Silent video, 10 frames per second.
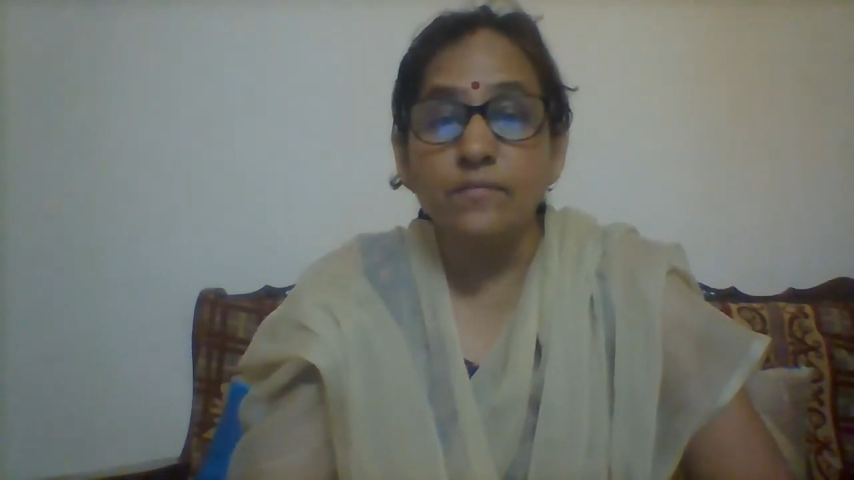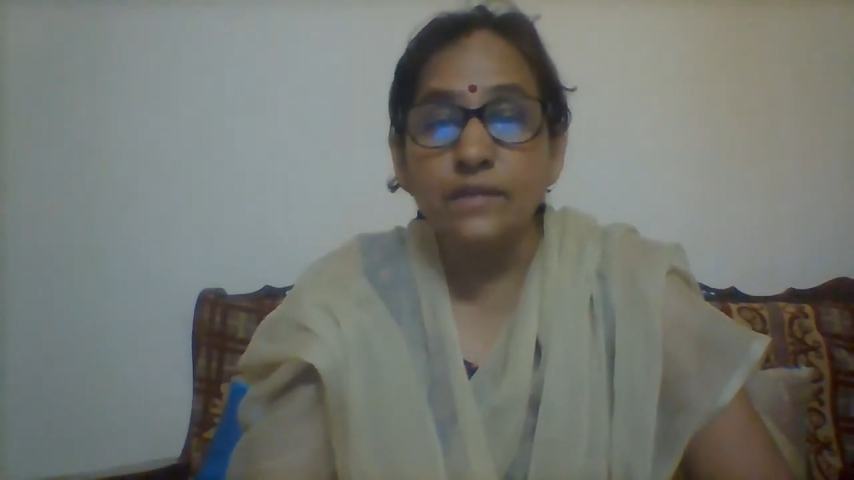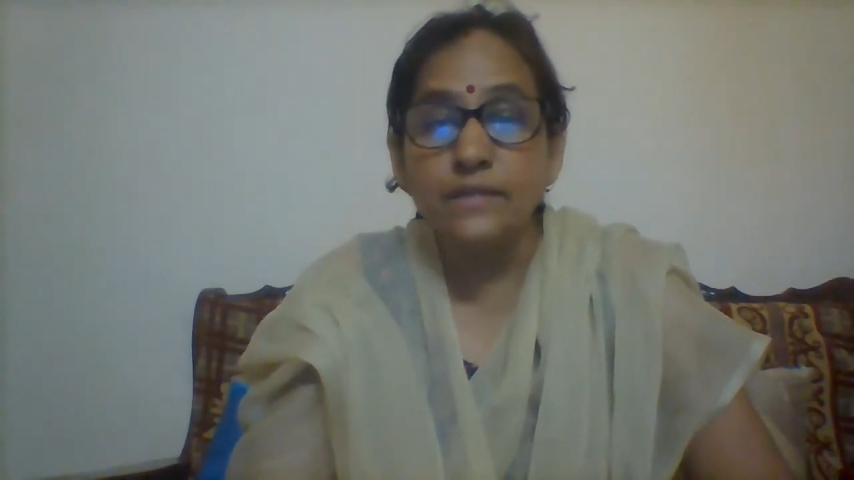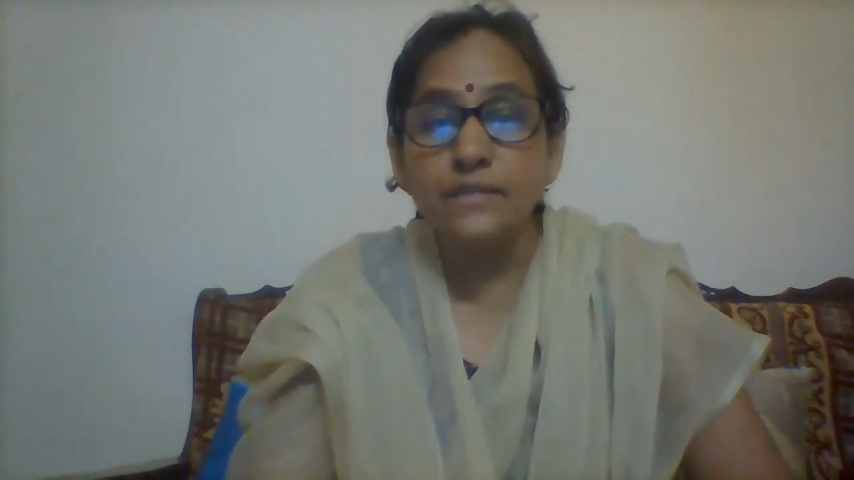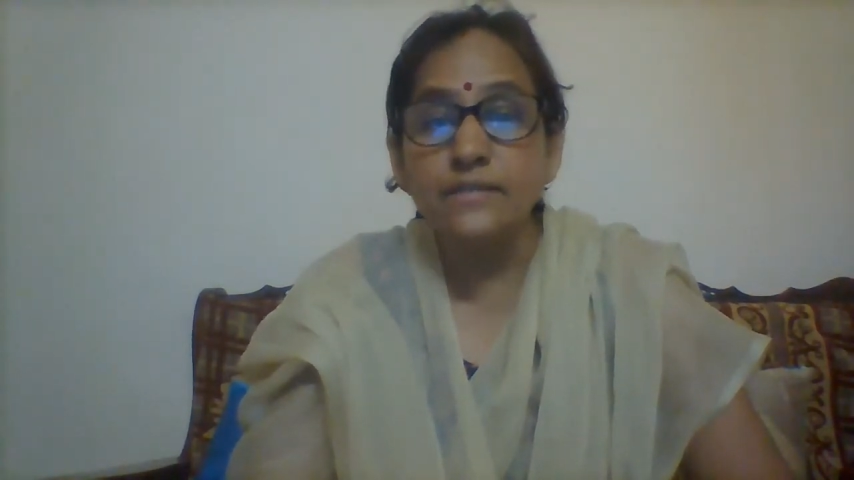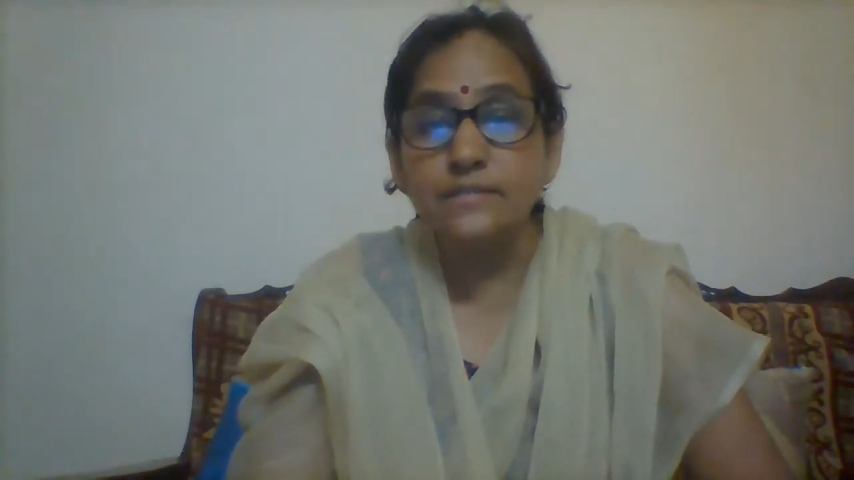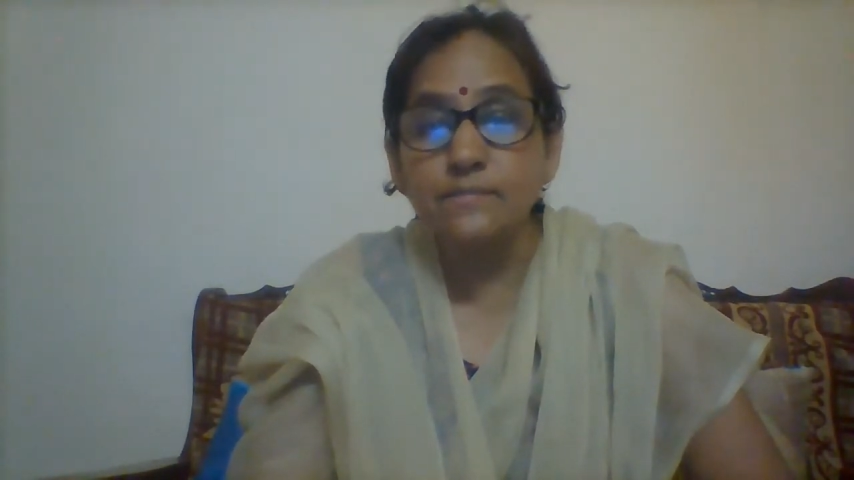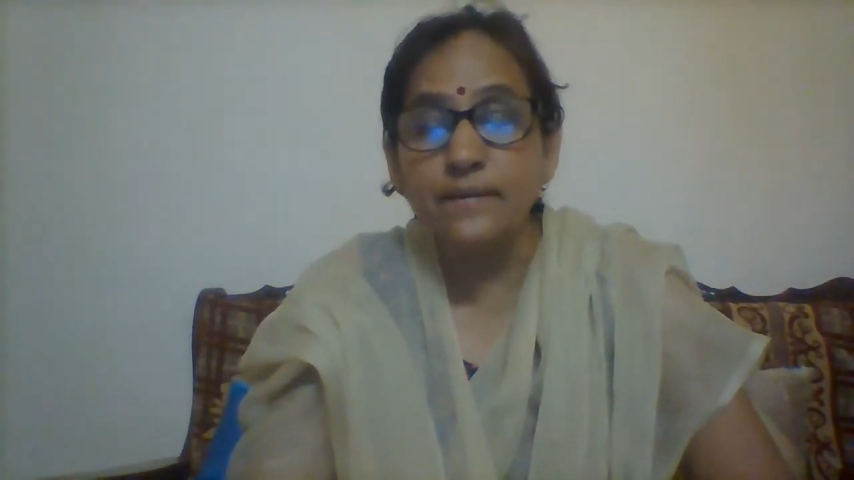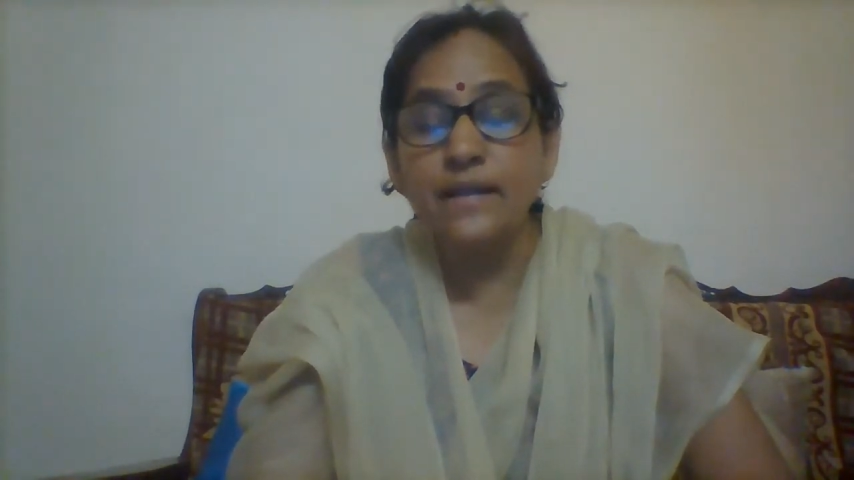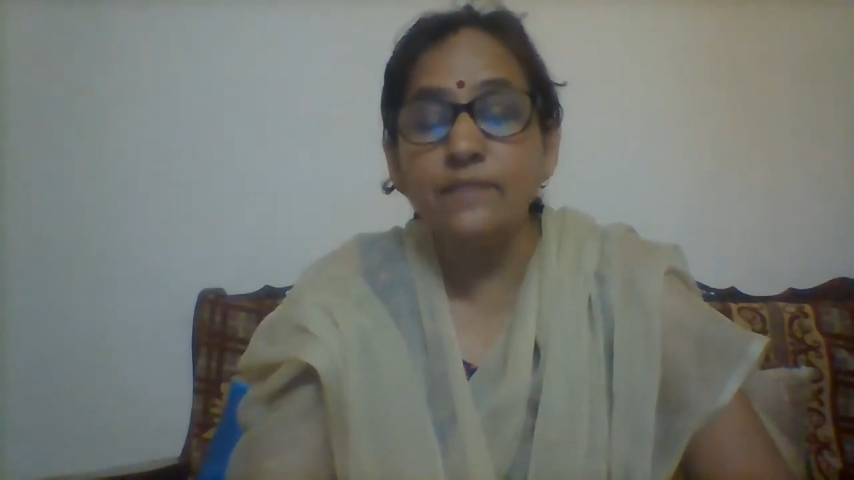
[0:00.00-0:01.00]
it is
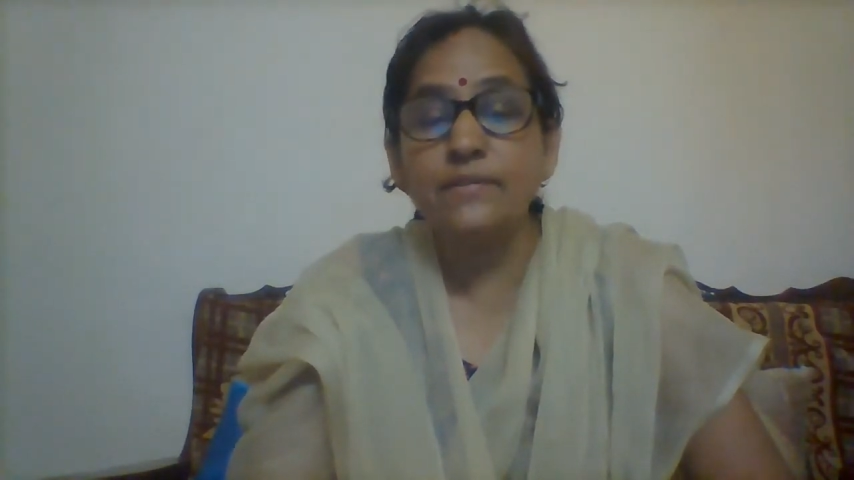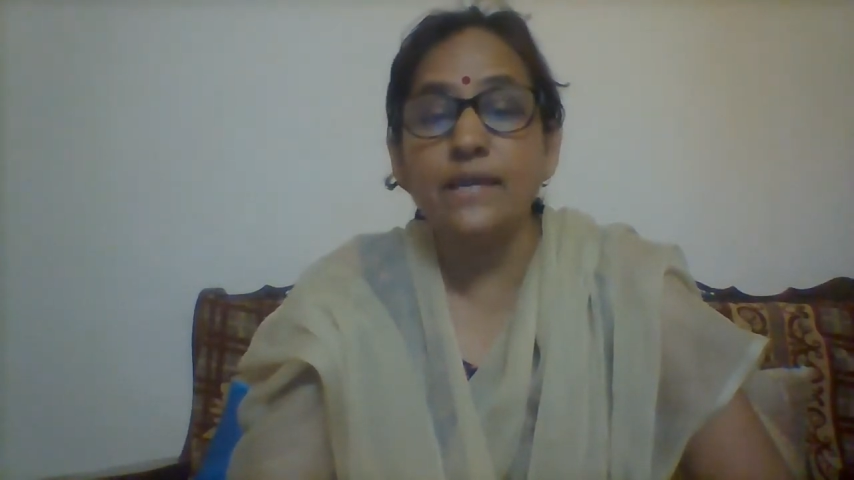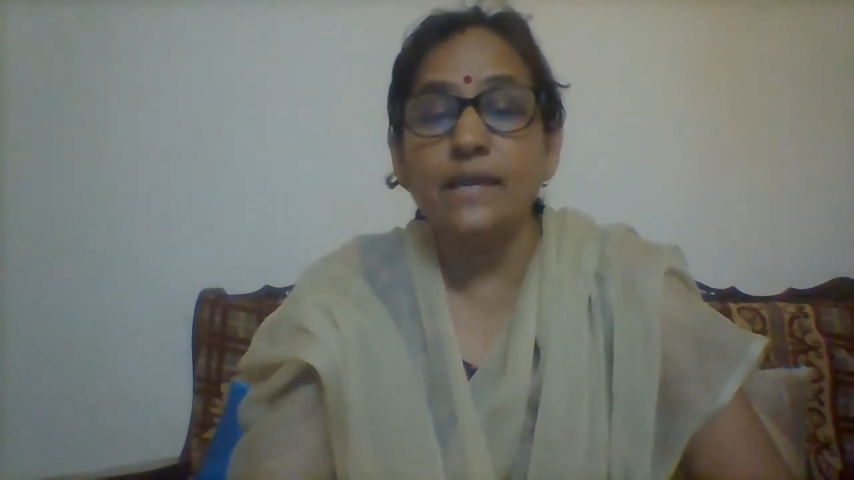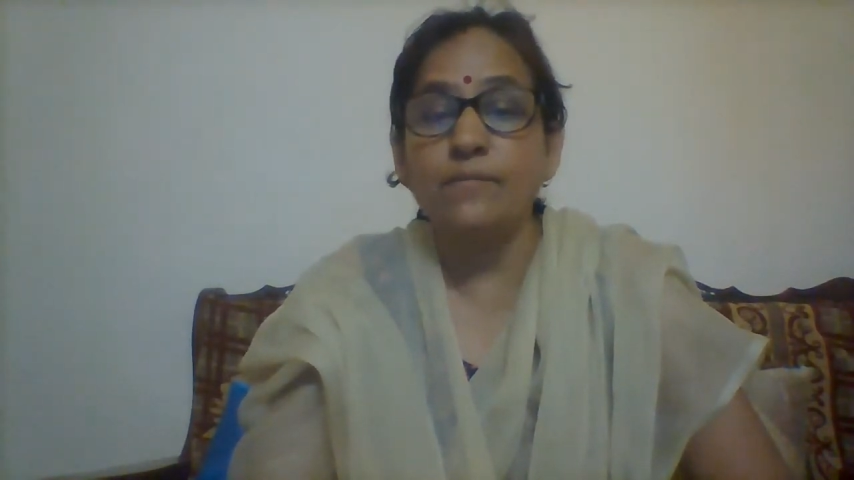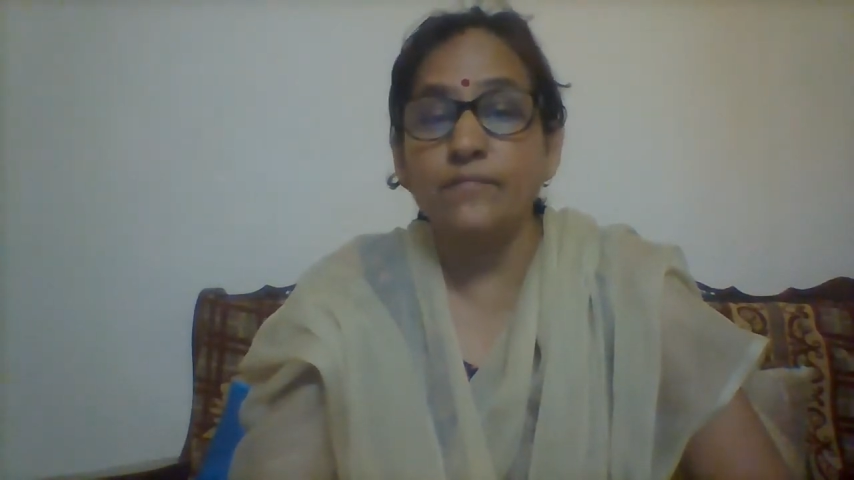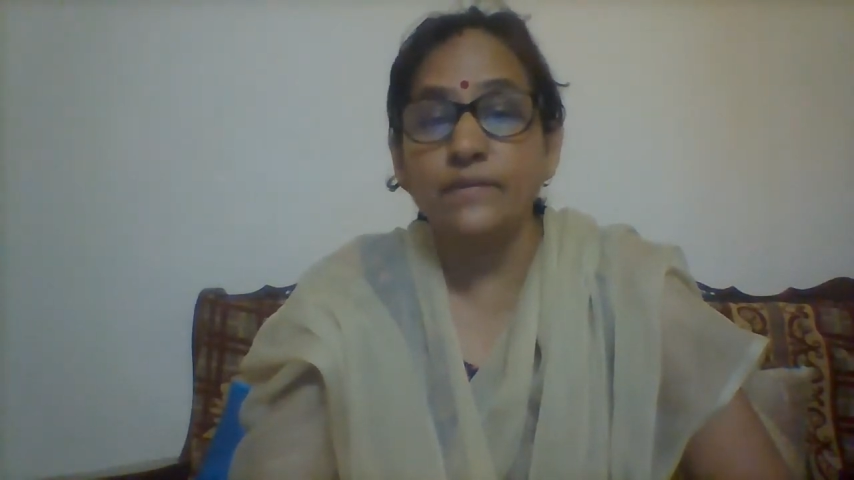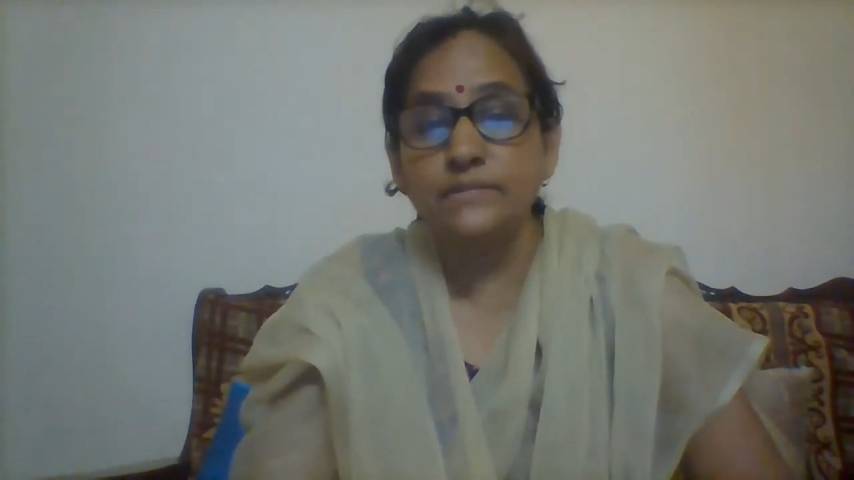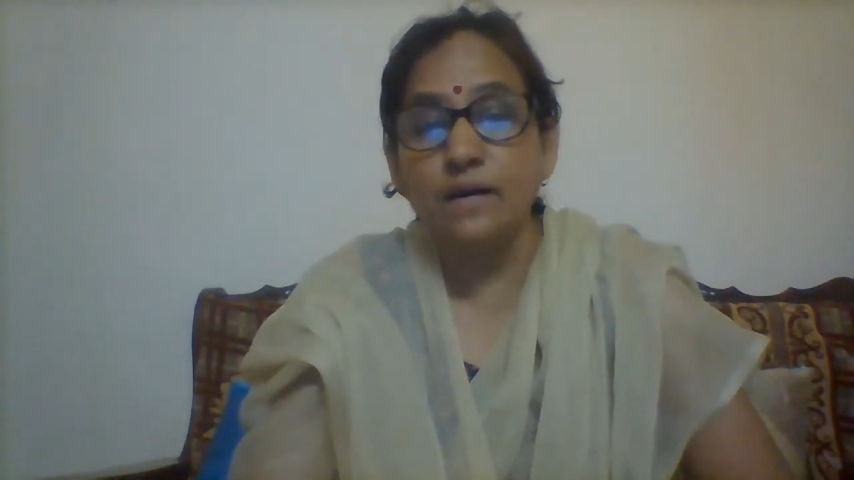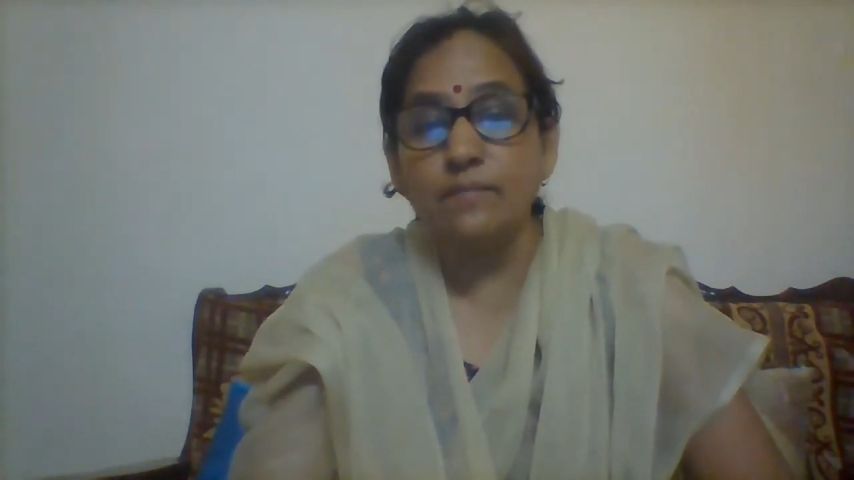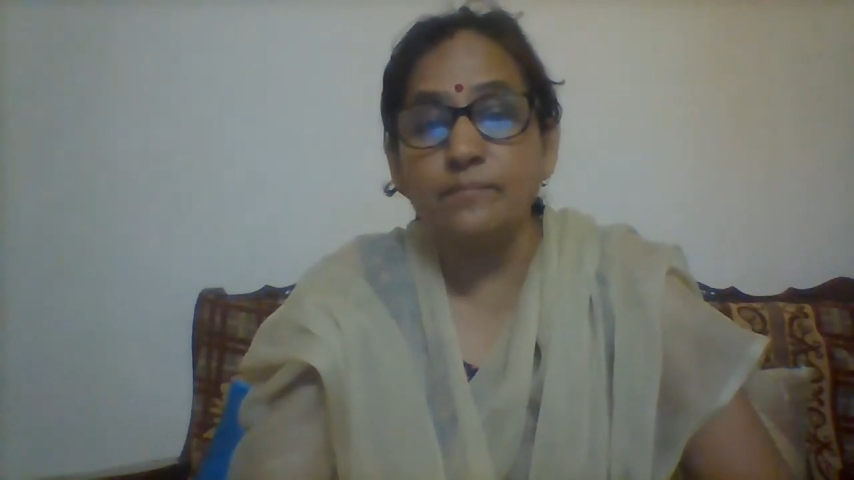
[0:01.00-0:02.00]
explained with help of
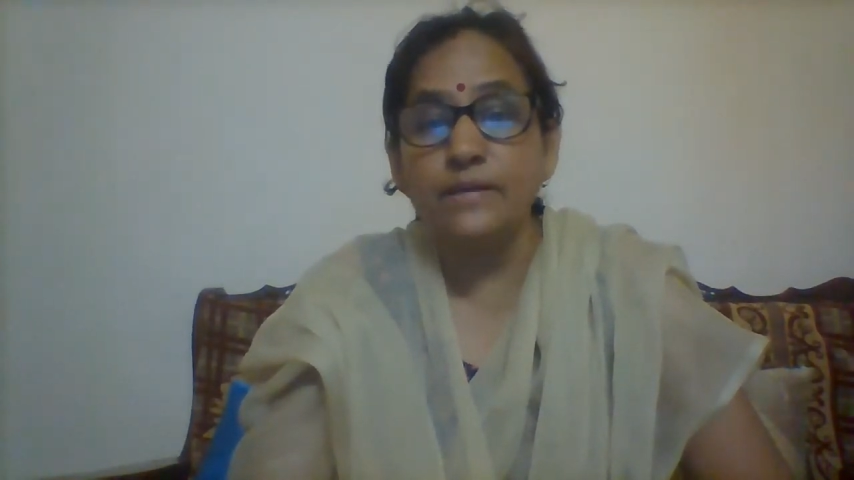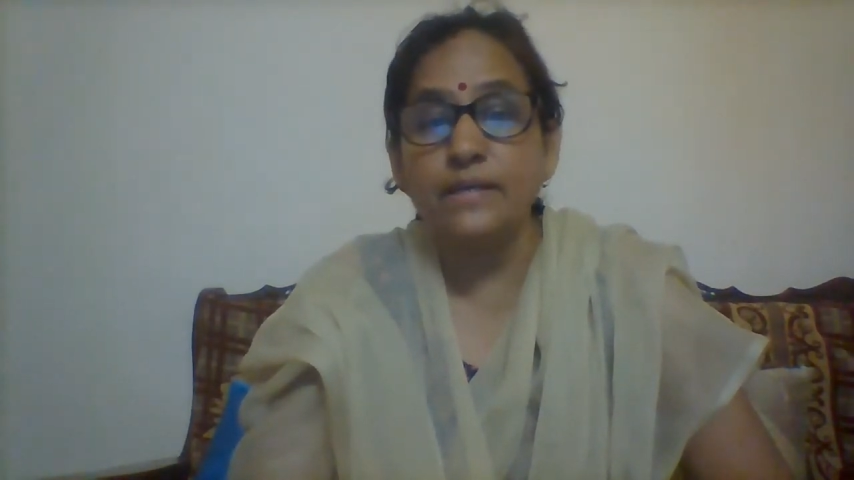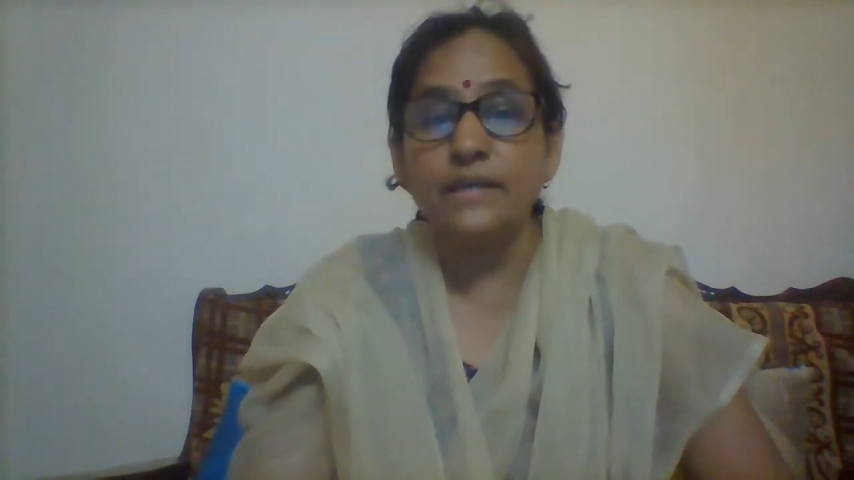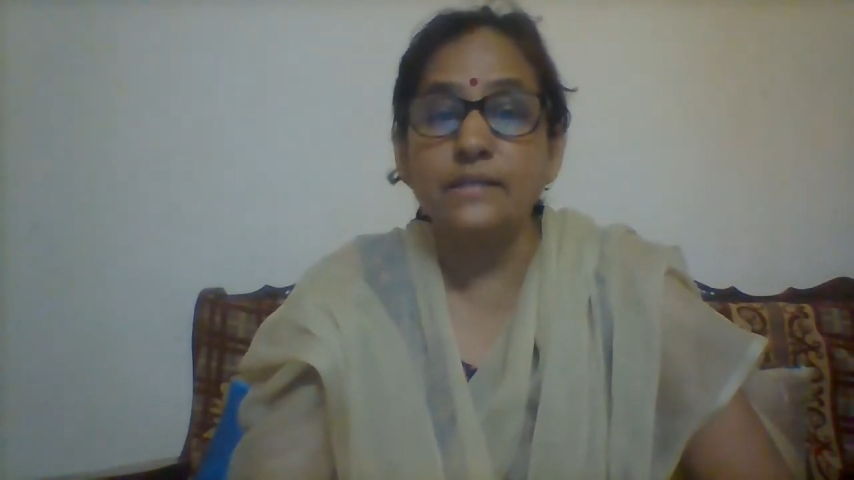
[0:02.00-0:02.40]
example.